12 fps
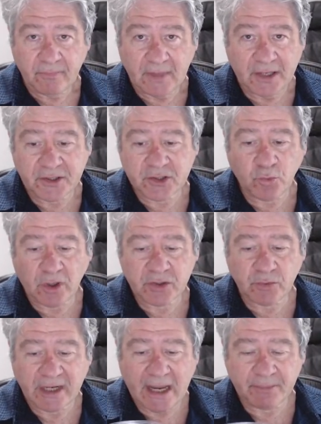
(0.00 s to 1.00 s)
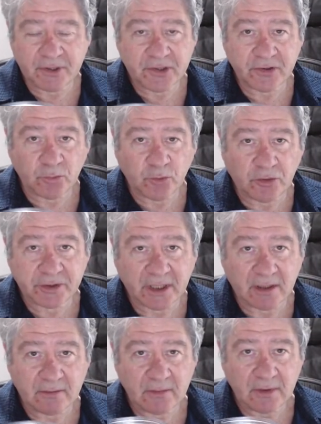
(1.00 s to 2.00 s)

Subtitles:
and just watch what happens to the water,